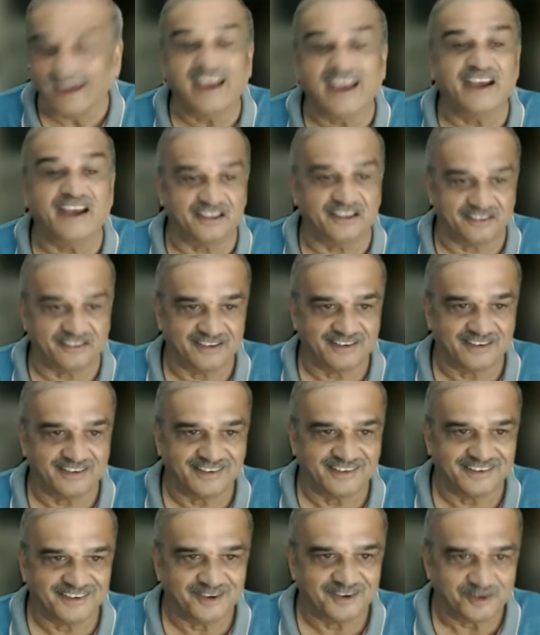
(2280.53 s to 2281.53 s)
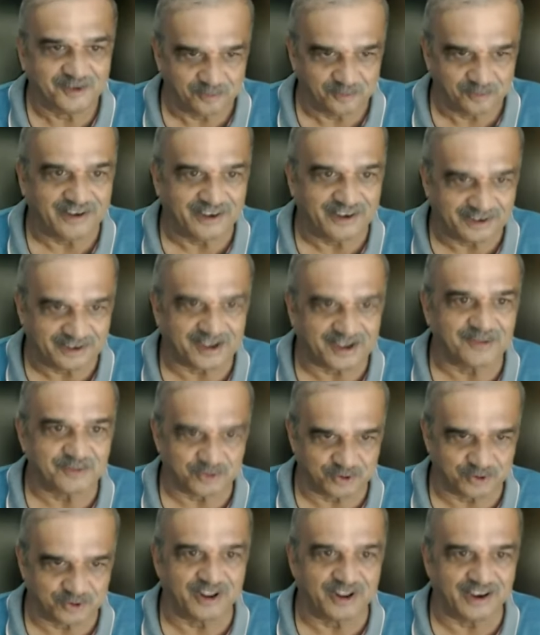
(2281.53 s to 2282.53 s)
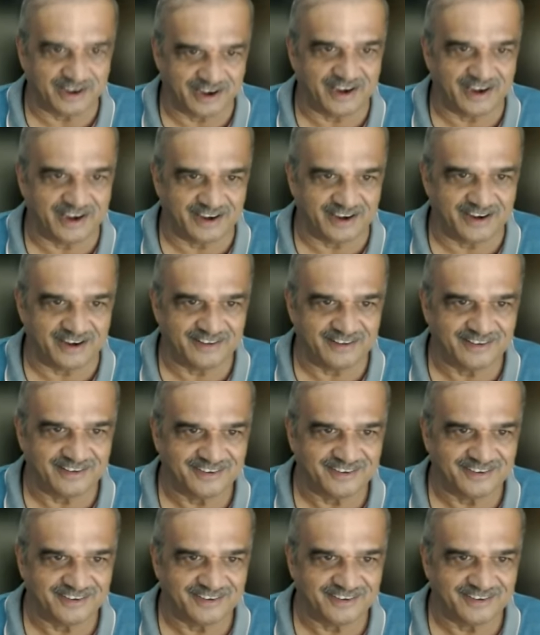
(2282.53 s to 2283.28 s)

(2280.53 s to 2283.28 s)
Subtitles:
end, when it comes to the end,